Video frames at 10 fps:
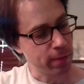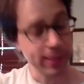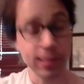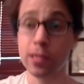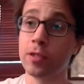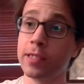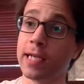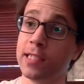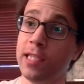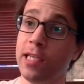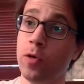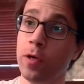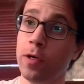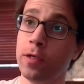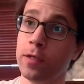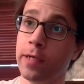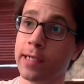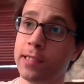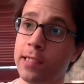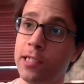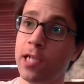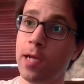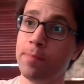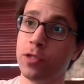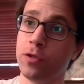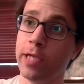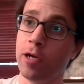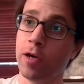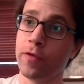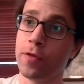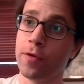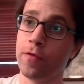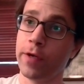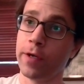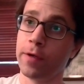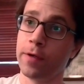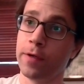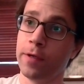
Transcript: It basically looks like a C chord, like a C shape, but you take off your 3rd finger.